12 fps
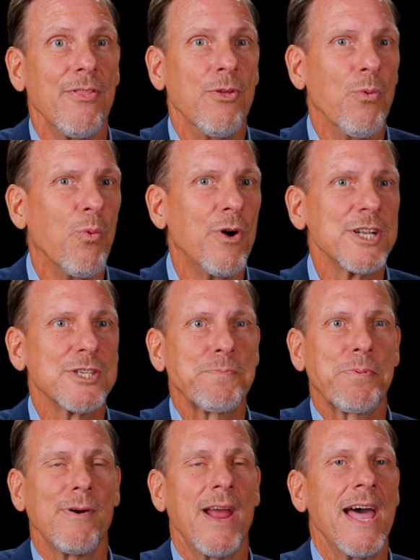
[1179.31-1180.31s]
the once
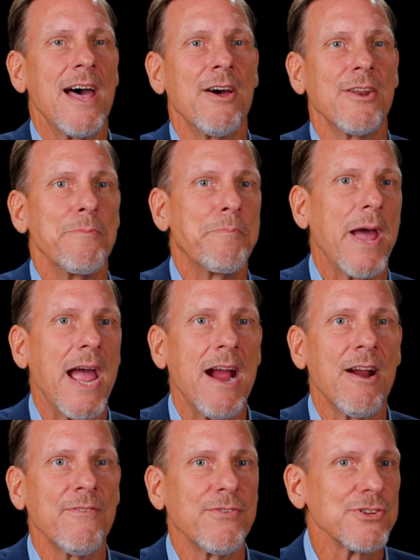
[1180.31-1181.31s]
proud and
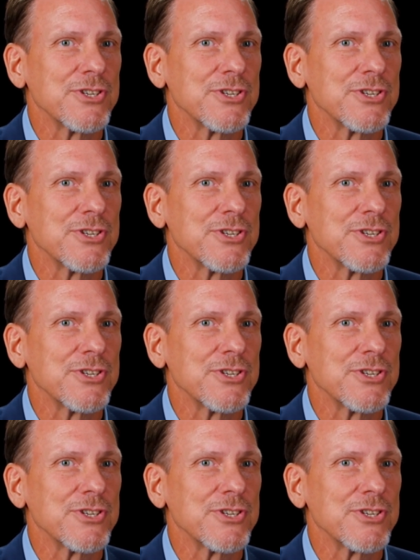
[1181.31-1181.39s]
powerful